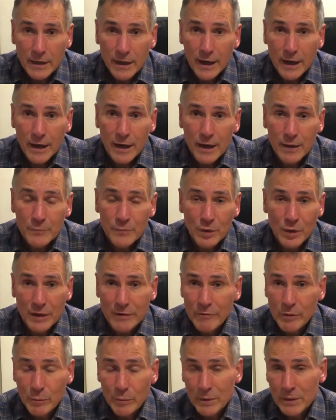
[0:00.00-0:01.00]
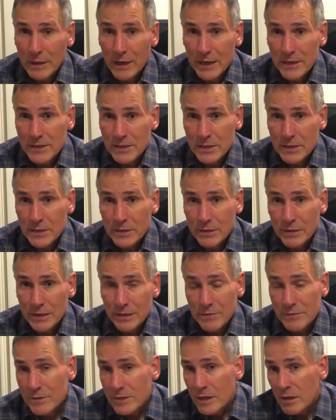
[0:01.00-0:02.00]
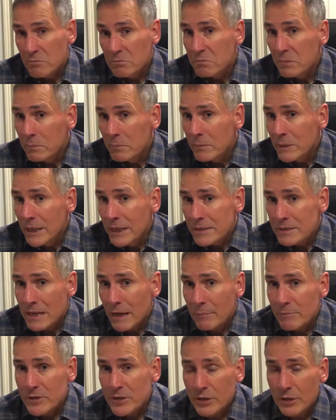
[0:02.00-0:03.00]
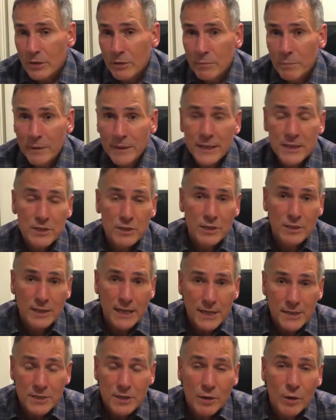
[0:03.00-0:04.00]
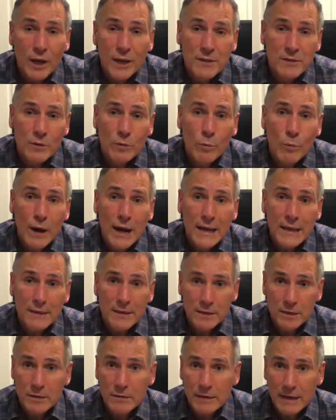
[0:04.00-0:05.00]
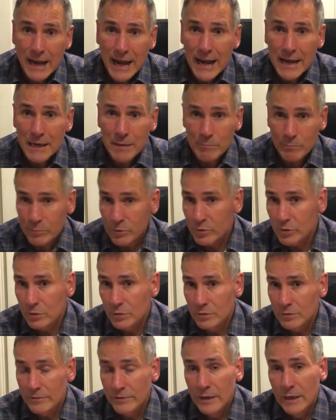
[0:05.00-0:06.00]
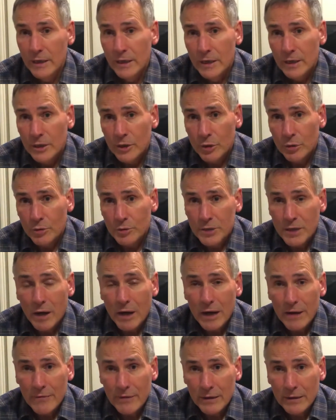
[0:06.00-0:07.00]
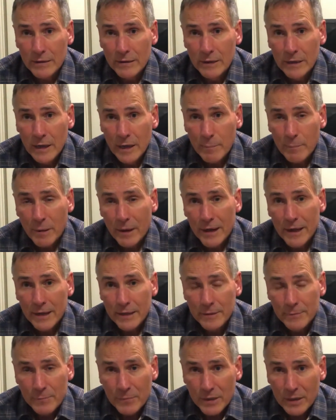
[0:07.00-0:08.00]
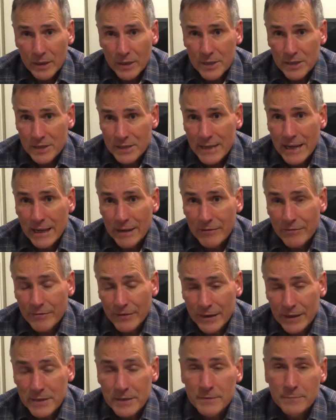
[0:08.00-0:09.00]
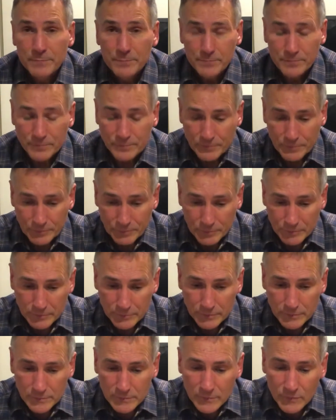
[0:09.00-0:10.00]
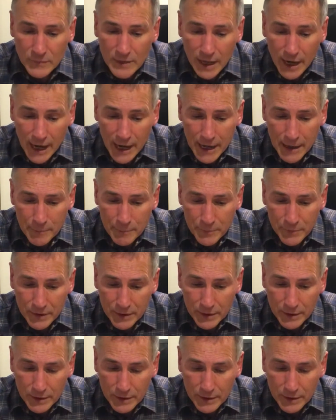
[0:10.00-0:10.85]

Not everyone likes to do it, so it's up to you. But it's a way that you can improve your diving by staying fit. Following